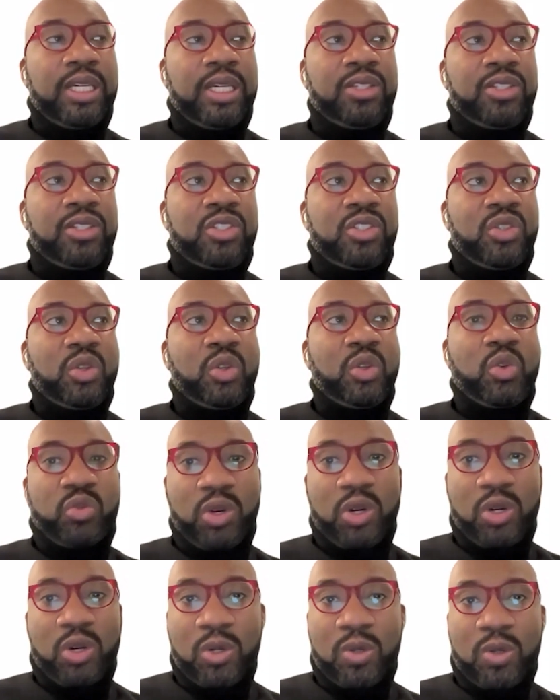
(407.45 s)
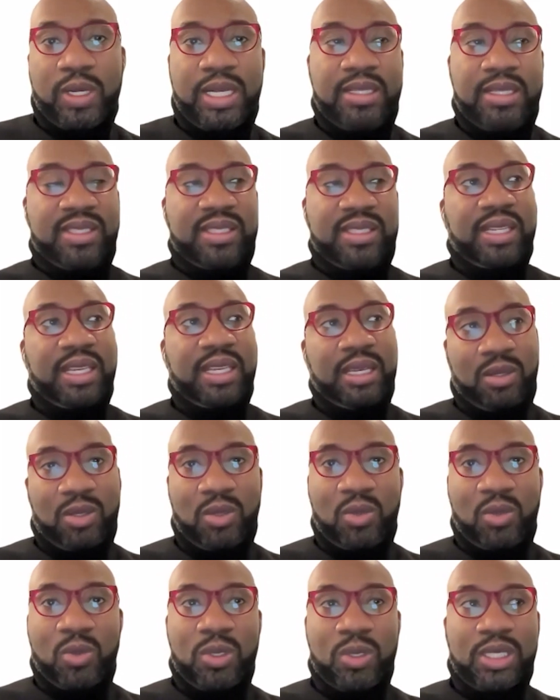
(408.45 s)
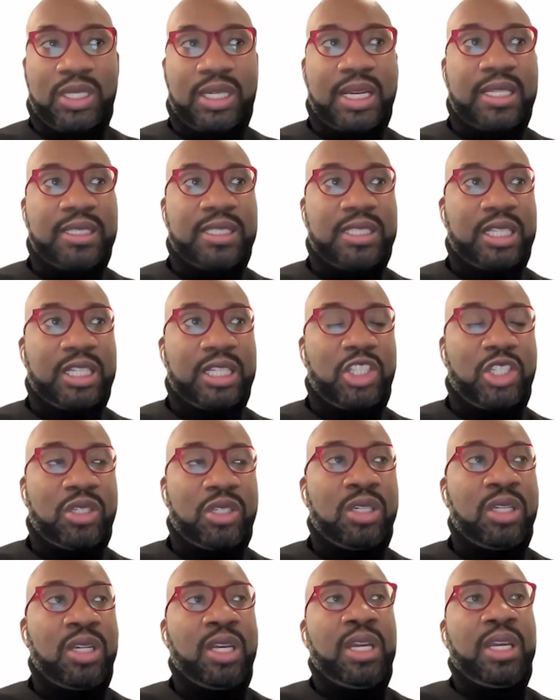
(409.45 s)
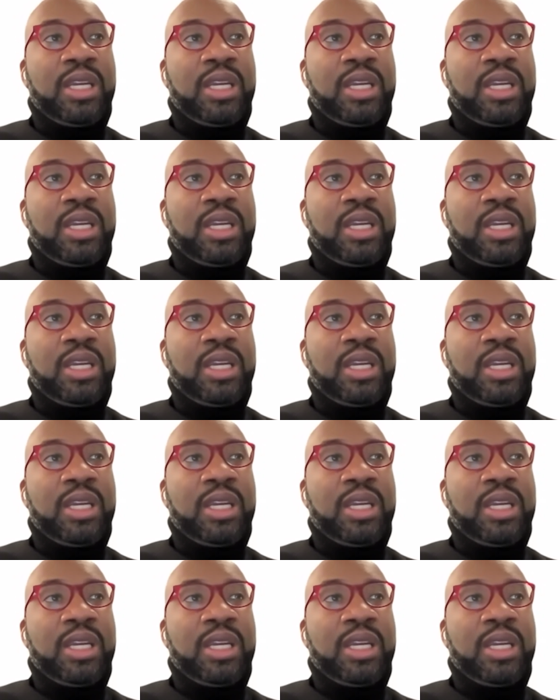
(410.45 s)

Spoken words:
is to grow and scale the organization,